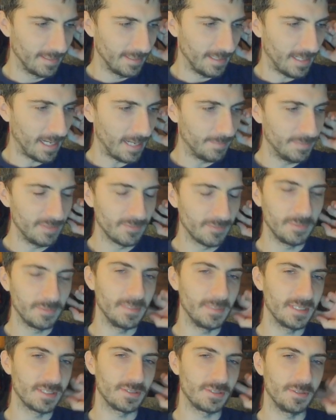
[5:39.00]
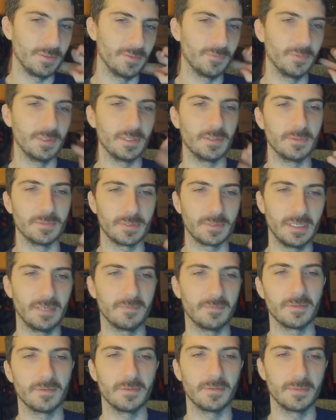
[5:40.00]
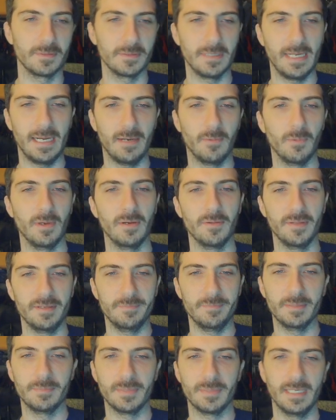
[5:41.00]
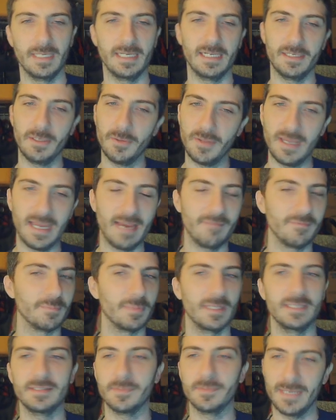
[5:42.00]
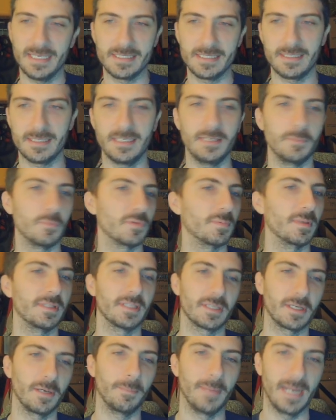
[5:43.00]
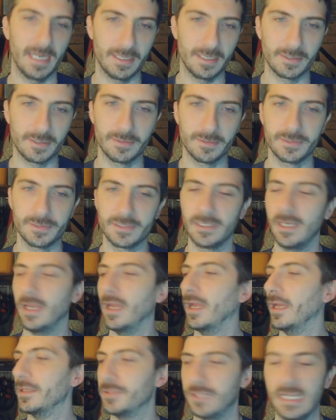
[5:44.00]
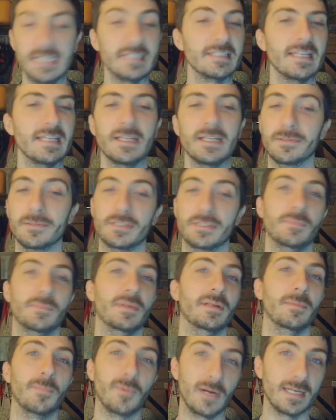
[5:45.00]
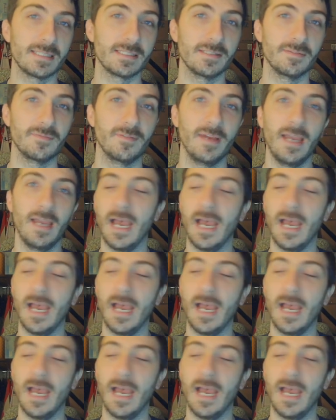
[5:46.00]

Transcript: I'd be remiss too if we don't cover how well they've been playing. I know they haven't played the best teams, but the Commanders, Jaden Daniels has been impressive.